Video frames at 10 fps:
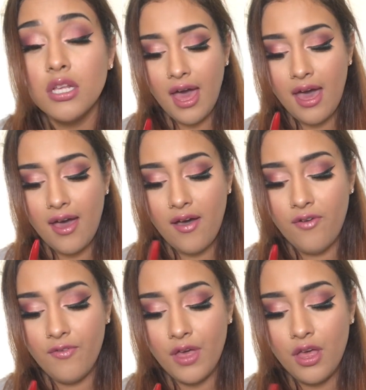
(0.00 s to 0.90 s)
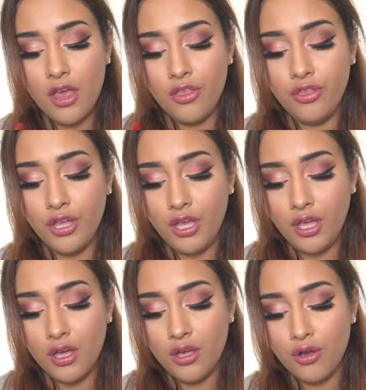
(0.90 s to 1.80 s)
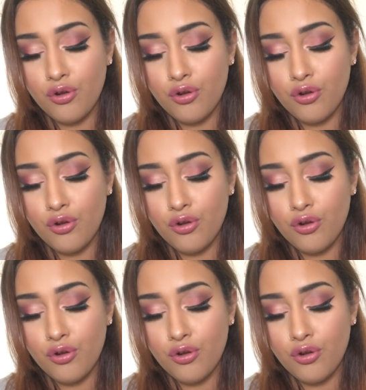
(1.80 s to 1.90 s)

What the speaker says: I have the